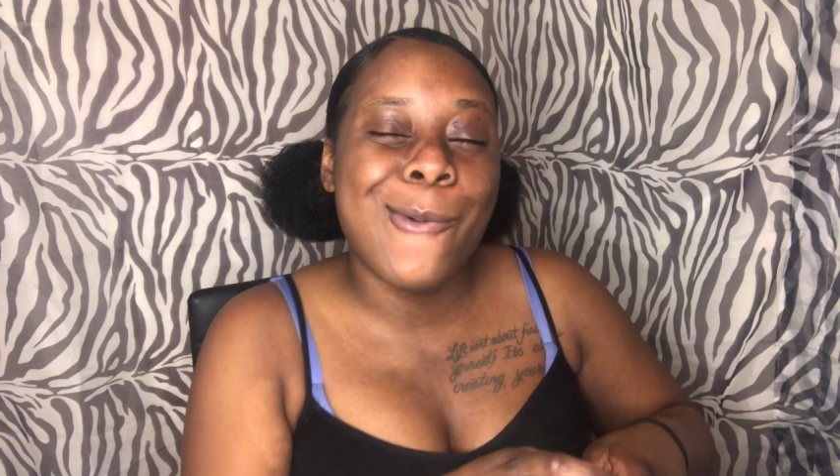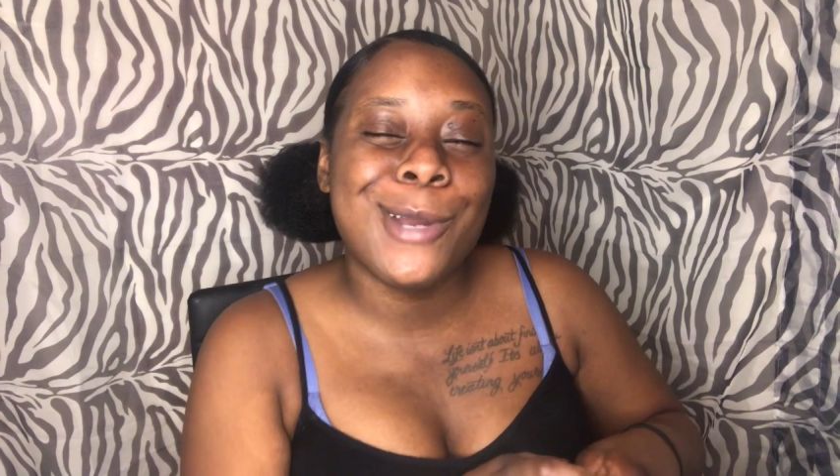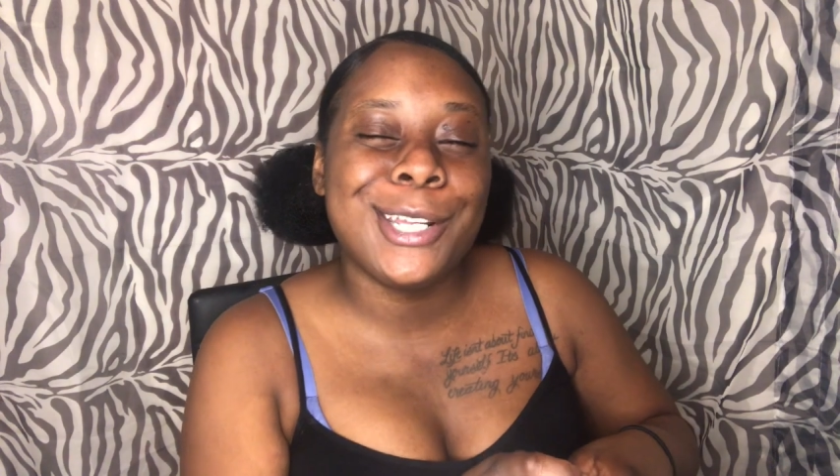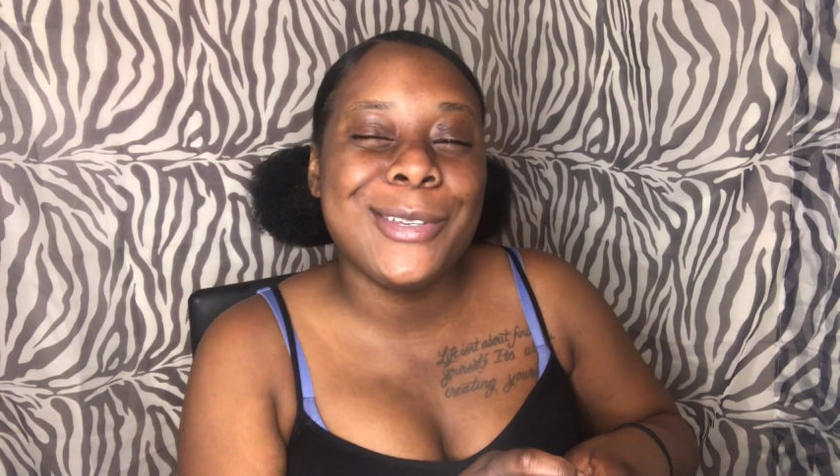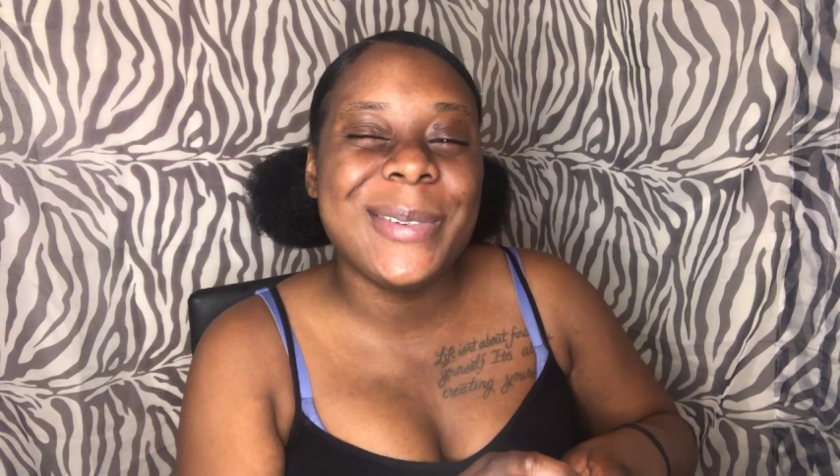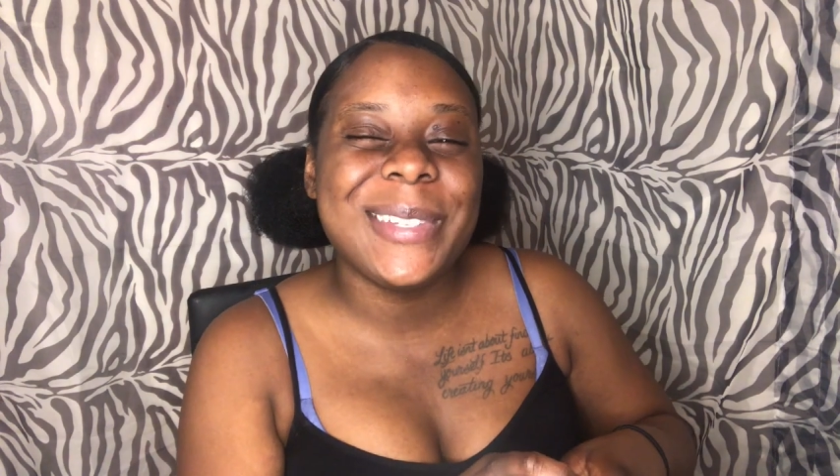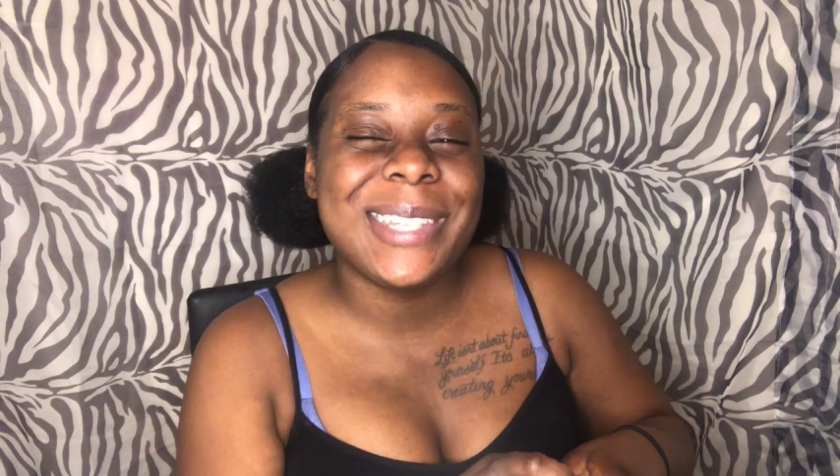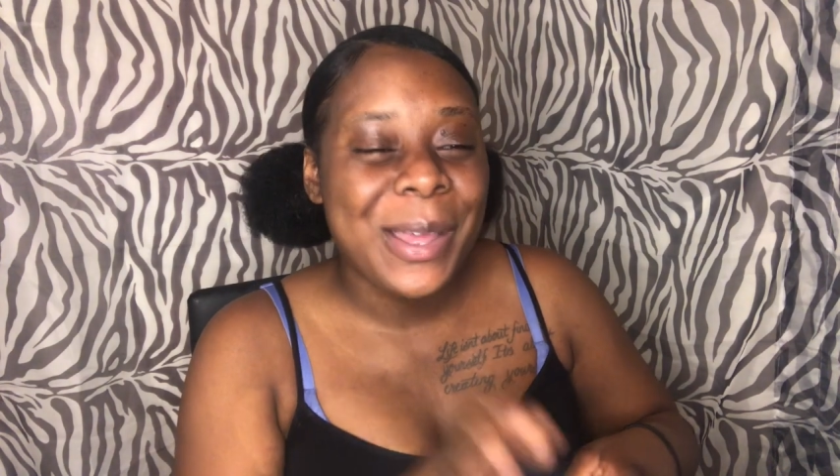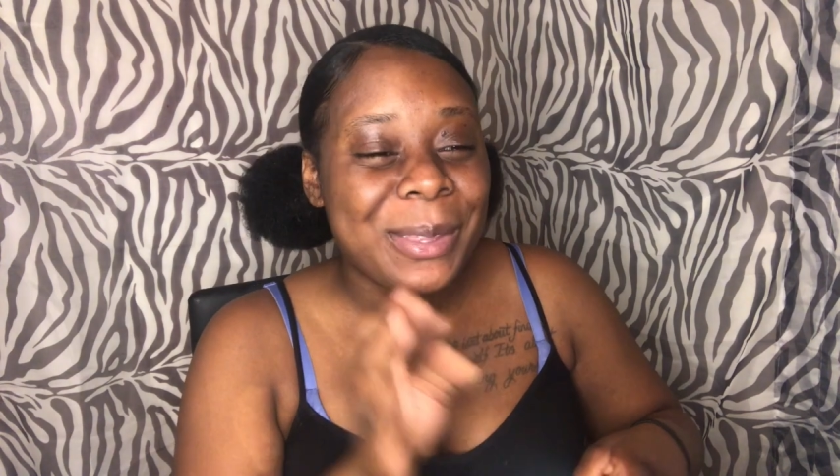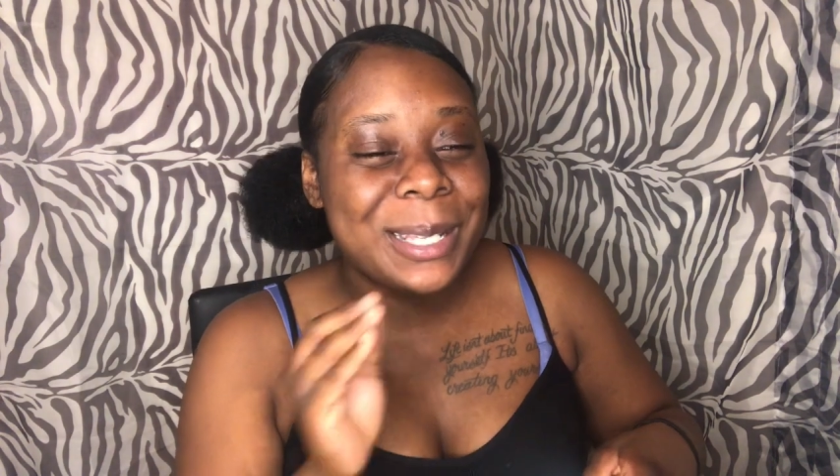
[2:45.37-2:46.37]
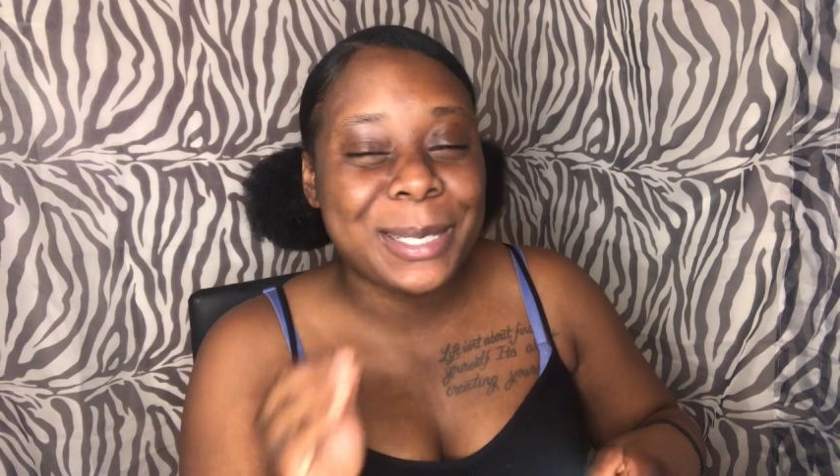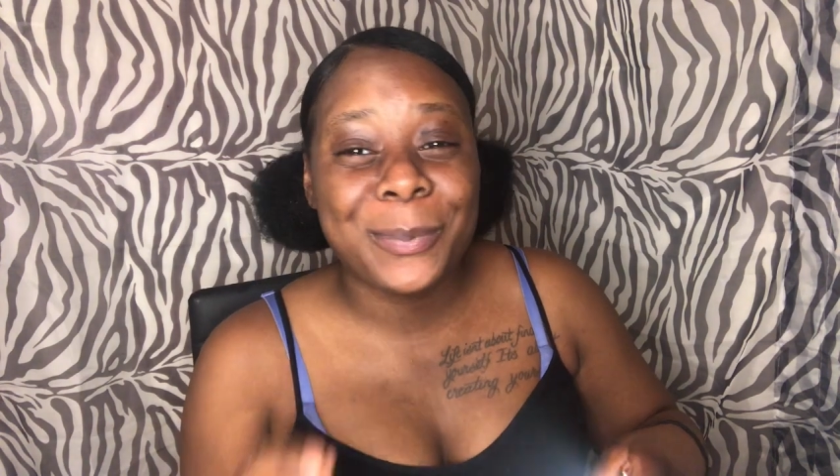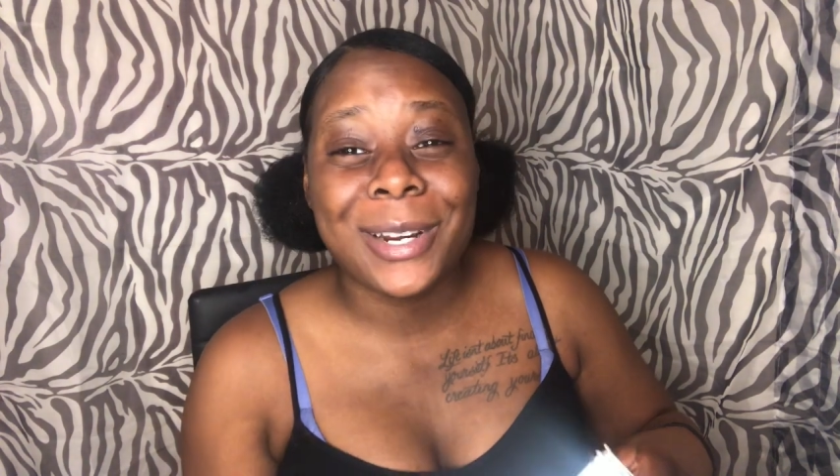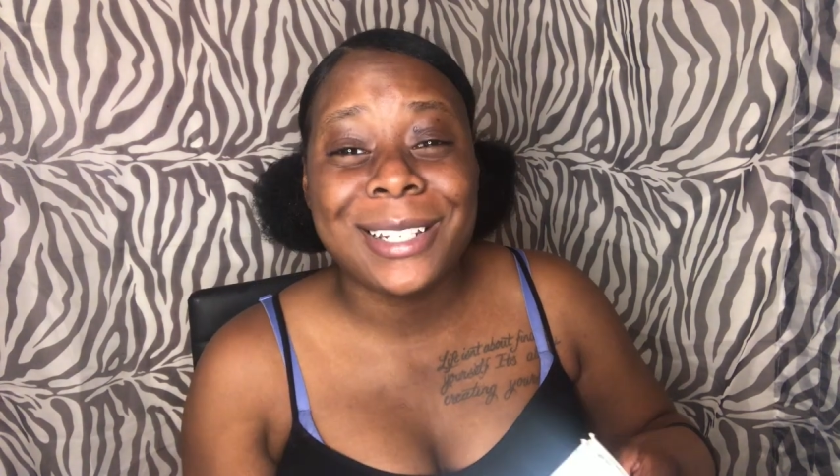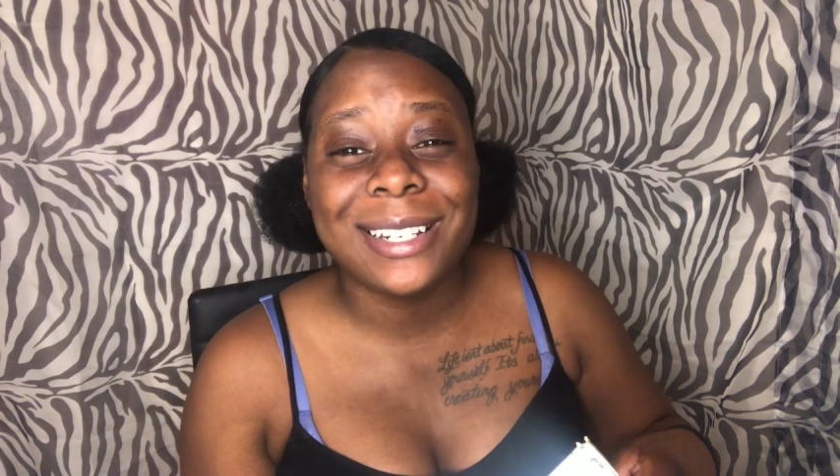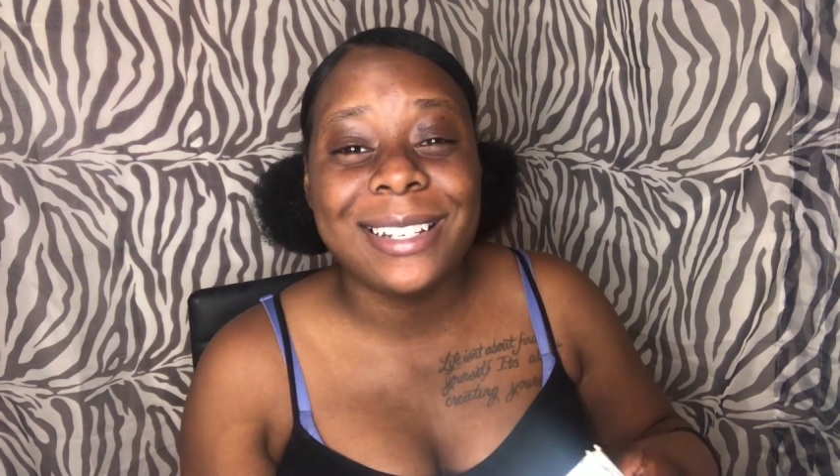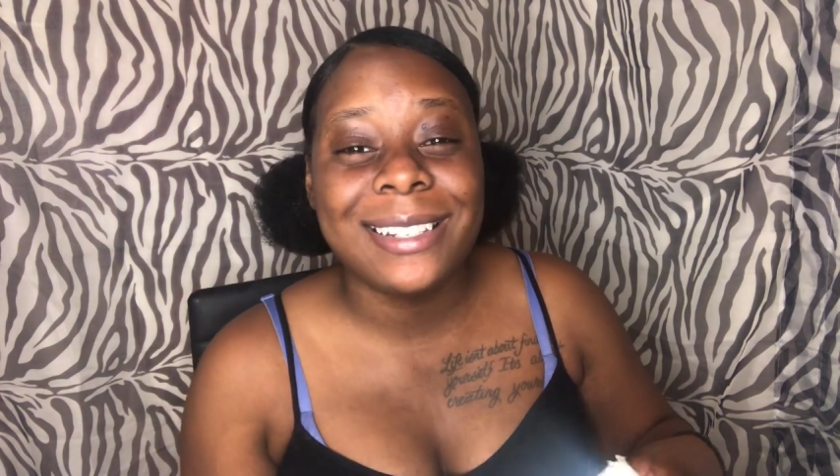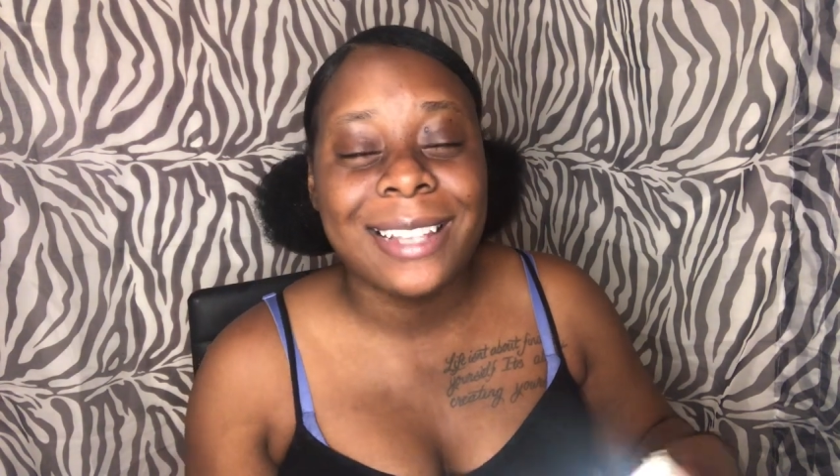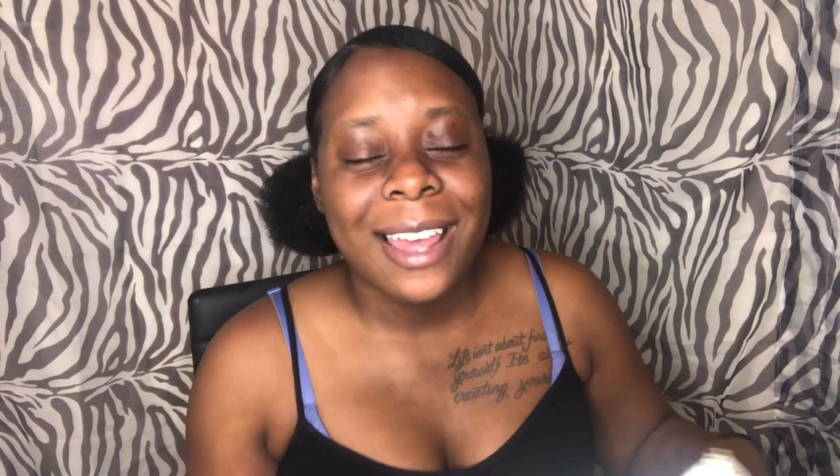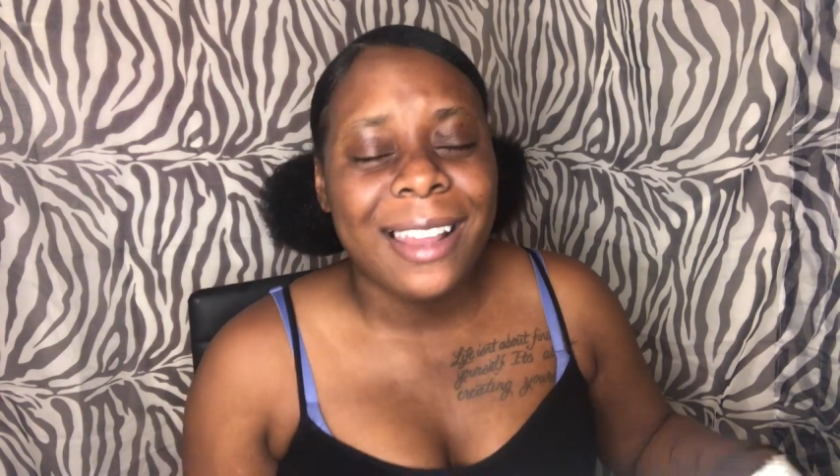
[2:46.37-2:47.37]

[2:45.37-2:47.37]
want to use these brushes.